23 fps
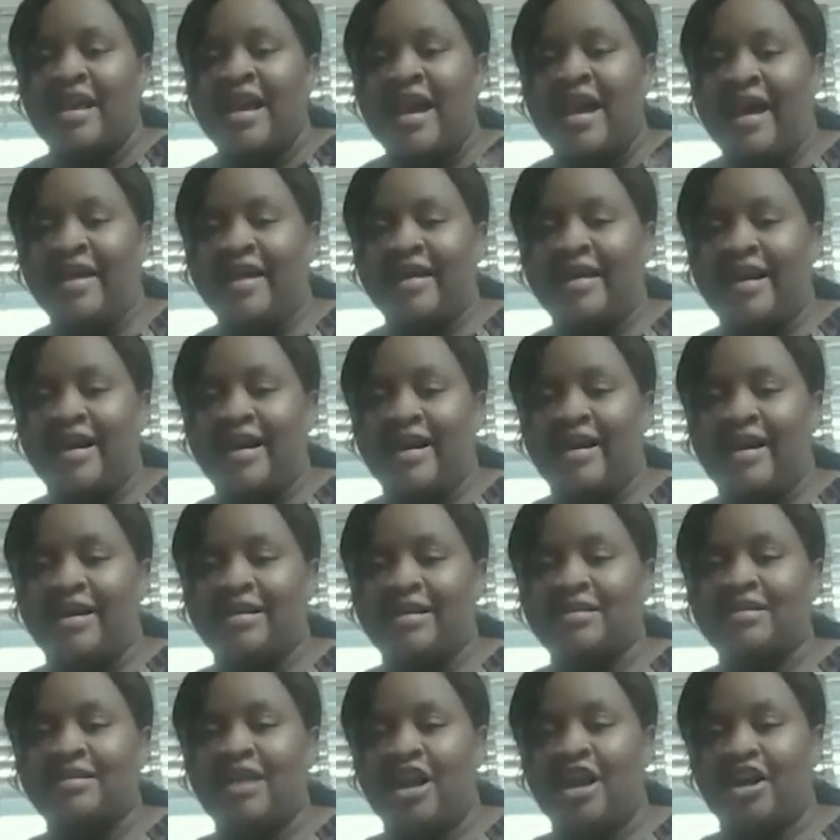Hi
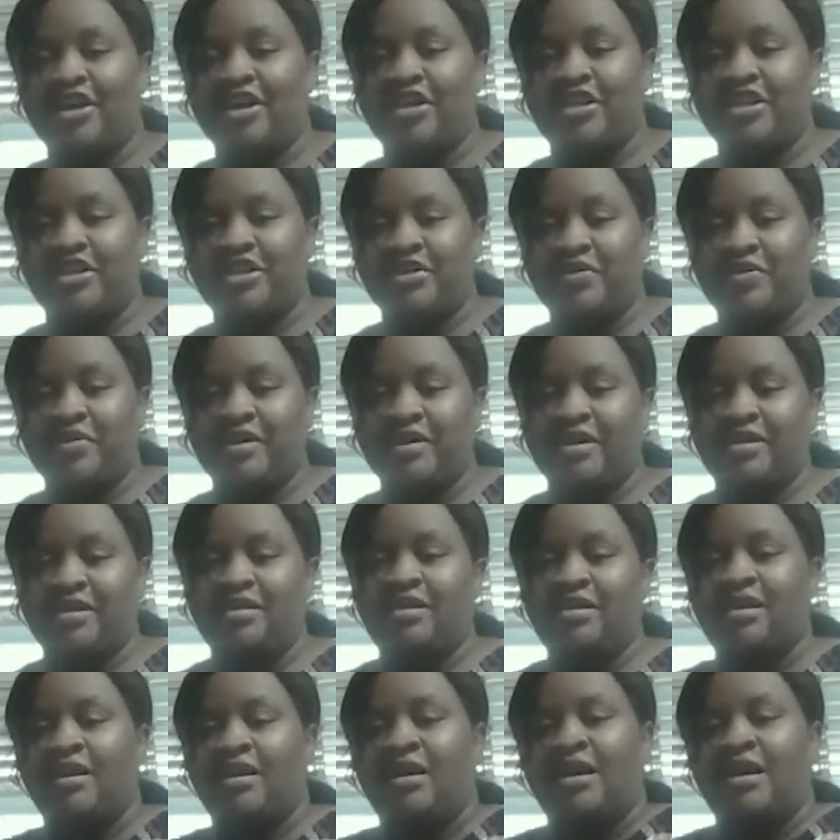guys, how are you
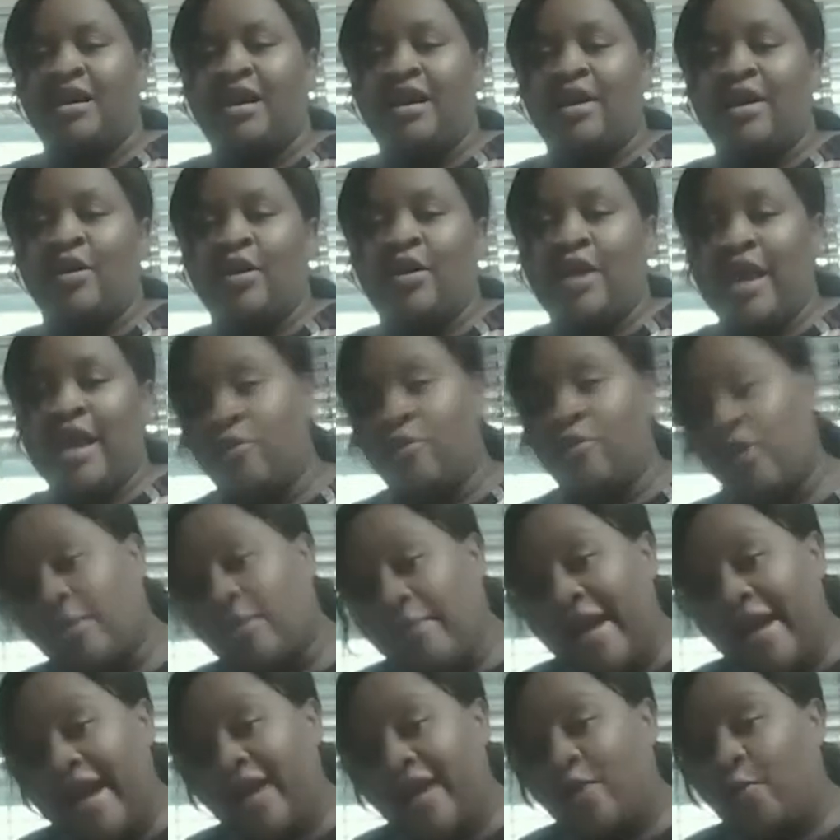doing? And we're
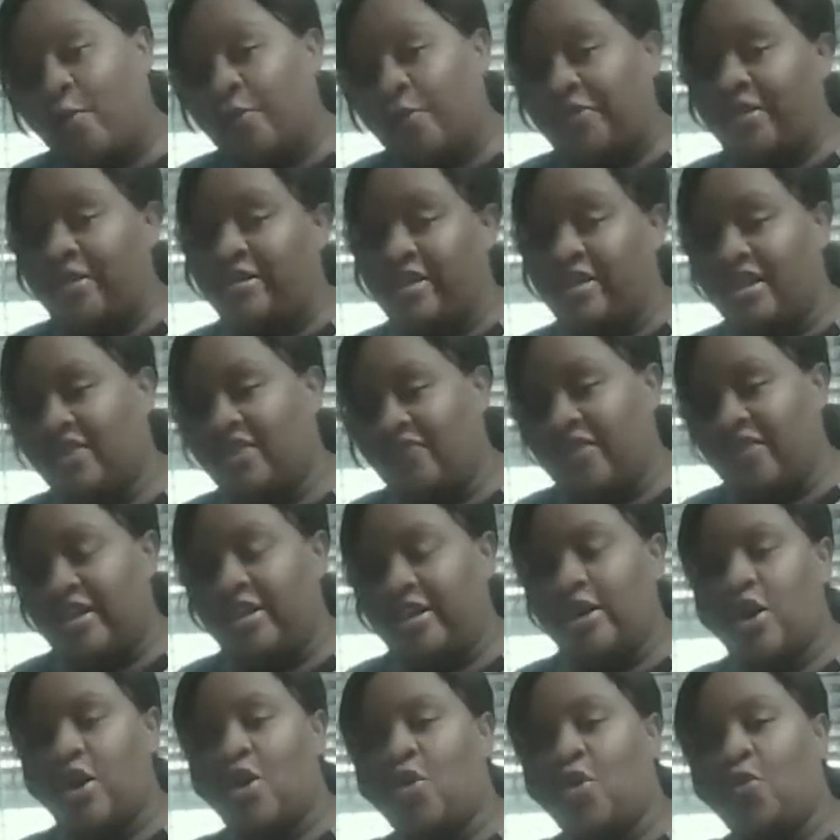back with another
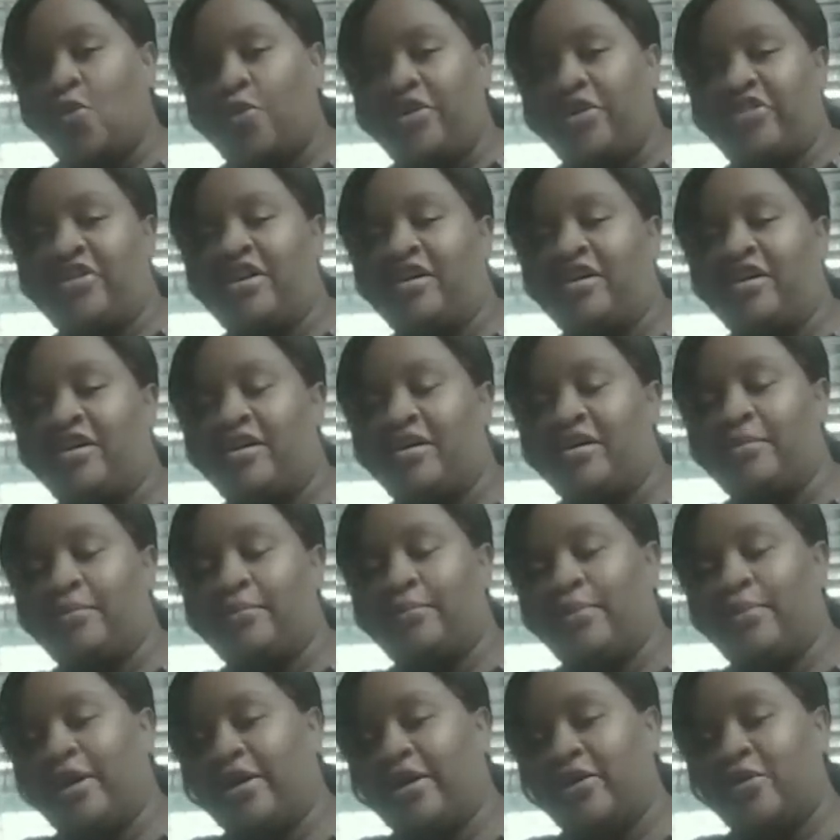video with
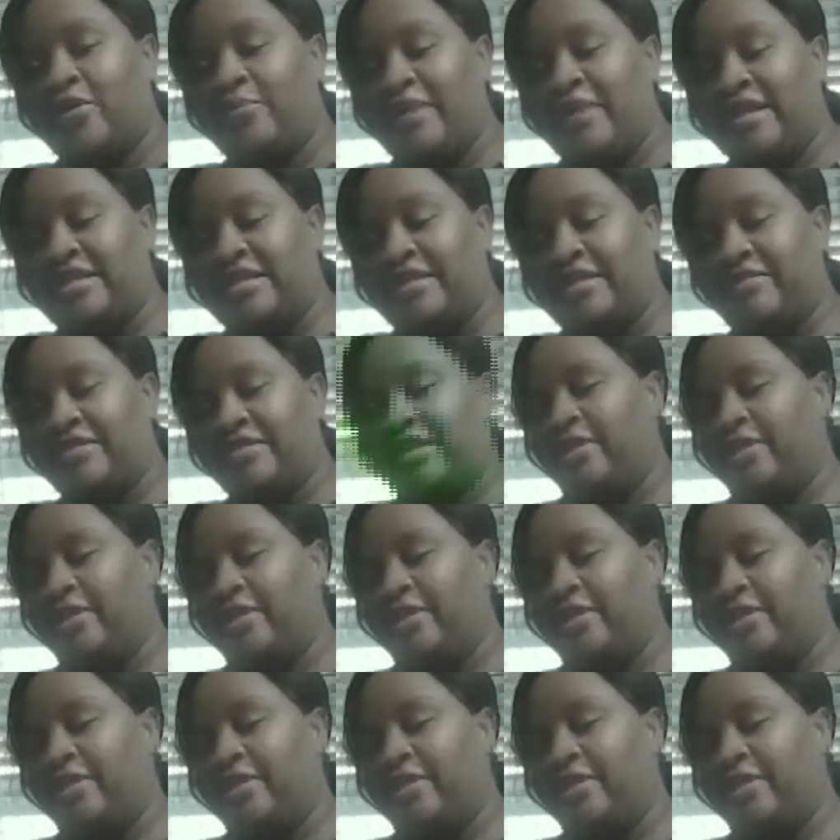butter makes everything